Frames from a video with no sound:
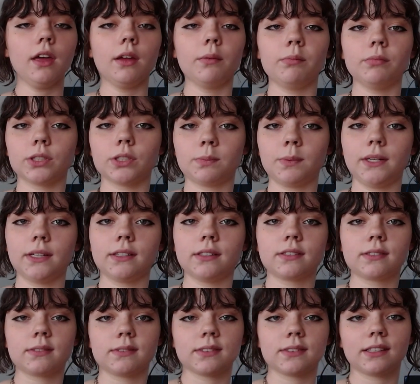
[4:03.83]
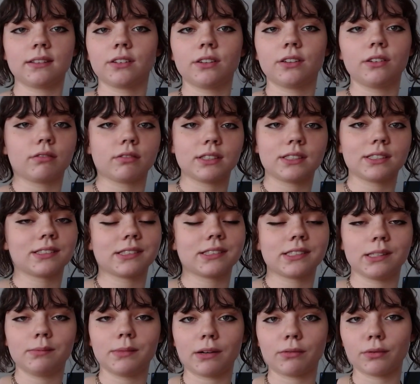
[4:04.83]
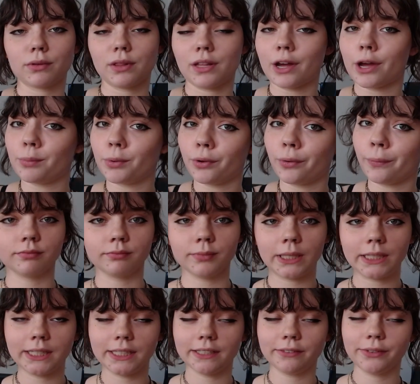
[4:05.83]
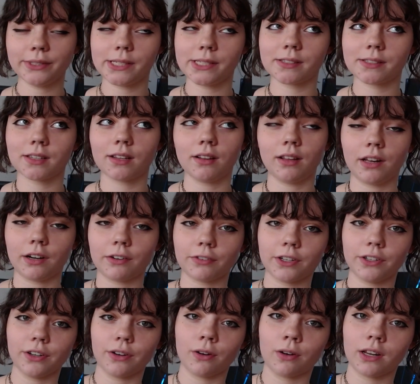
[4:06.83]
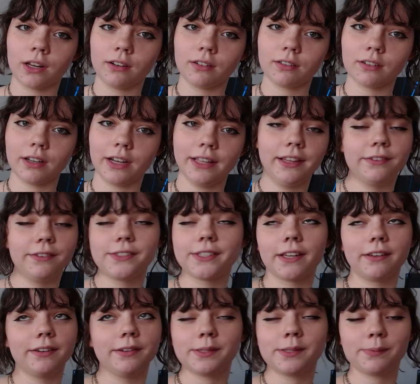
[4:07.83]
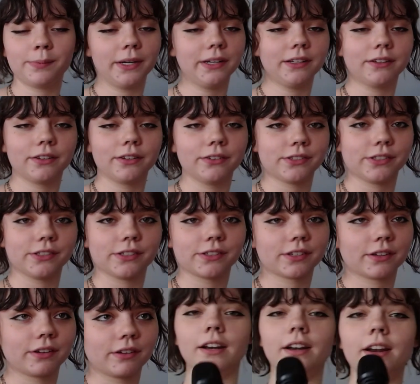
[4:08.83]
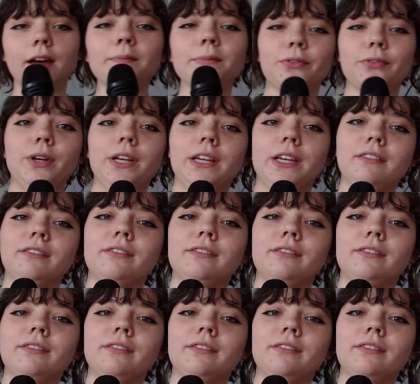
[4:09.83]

just because, I don't know, it doesn't seem that reliable, but it was a lot of fun to go on. I love spinning coasters, so. Number 3,